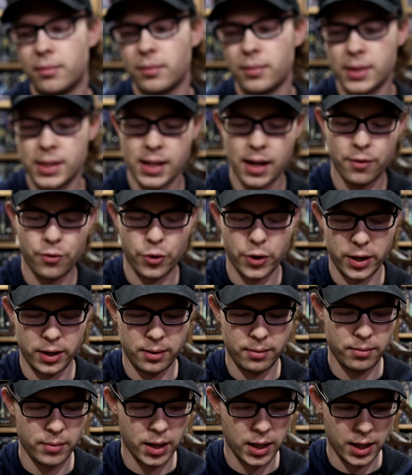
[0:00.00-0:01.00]

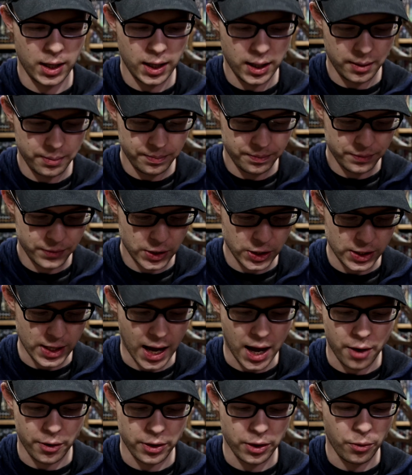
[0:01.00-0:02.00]
Severin just
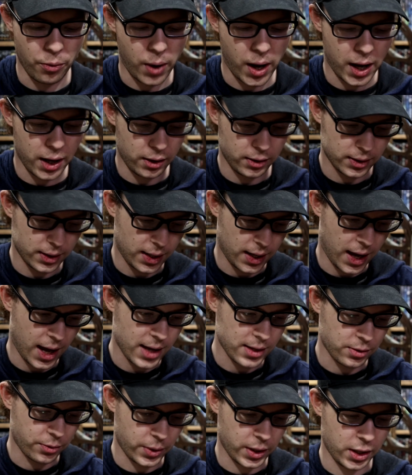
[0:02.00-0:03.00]
out in the wild. And it
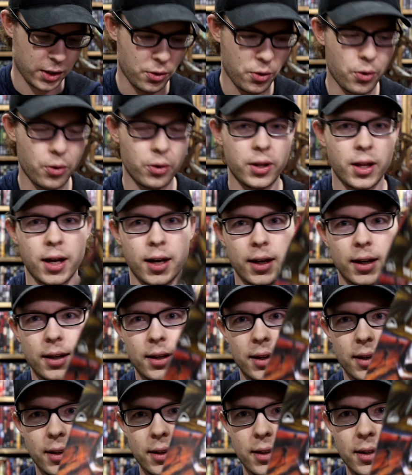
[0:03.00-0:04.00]
has a really cool,
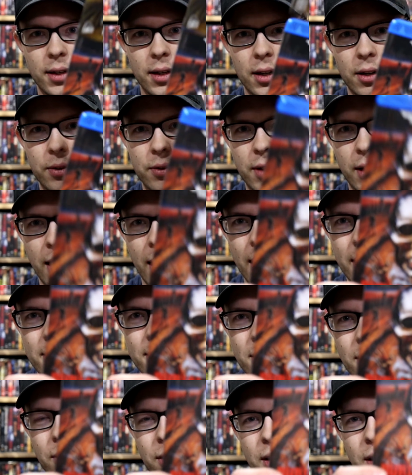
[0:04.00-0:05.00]
like, you know, the case or